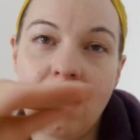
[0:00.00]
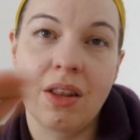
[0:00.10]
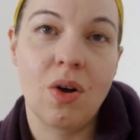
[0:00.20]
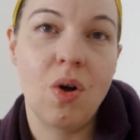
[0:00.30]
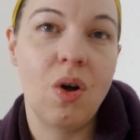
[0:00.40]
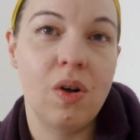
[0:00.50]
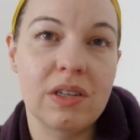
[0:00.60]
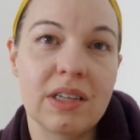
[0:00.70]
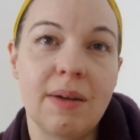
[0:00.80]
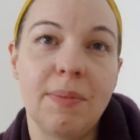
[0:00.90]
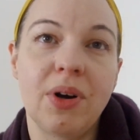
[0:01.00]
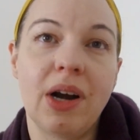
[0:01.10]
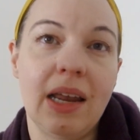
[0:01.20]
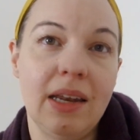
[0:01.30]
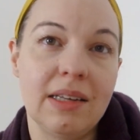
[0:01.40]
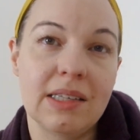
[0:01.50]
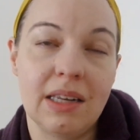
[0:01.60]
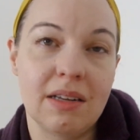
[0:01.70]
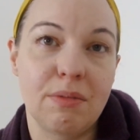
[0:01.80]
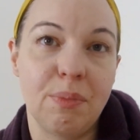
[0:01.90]
the whole summer and into
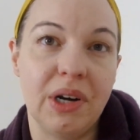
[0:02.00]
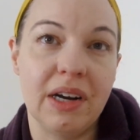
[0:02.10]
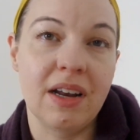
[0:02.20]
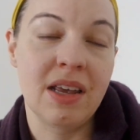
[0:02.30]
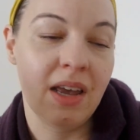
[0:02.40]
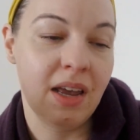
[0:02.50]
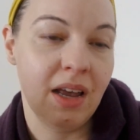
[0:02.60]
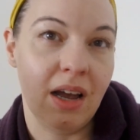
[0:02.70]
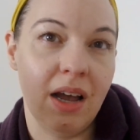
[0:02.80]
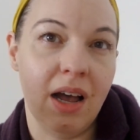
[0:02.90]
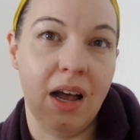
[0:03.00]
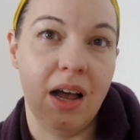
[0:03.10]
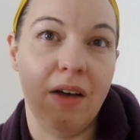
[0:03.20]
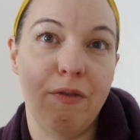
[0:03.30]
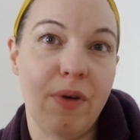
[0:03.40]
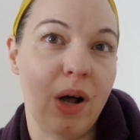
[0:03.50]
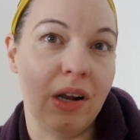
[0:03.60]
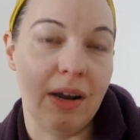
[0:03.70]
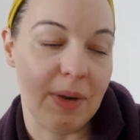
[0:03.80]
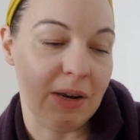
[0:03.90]
the spring,
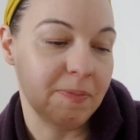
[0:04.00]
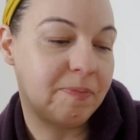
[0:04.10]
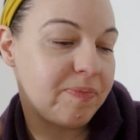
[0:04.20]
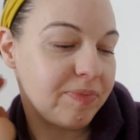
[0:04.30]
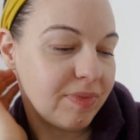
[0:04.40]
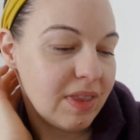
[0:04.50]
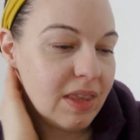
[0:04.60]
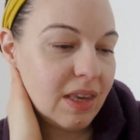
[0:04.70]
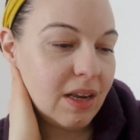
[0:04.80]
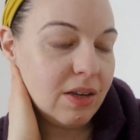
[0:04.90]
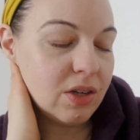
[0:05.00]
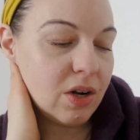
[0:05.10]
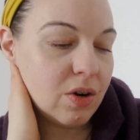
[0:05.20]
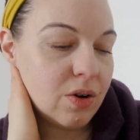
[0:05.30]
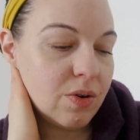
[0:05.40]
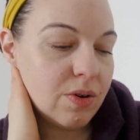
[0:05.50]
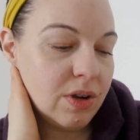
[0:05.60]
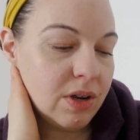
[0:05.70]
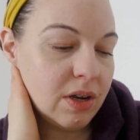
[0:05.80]
fall, I mean. So,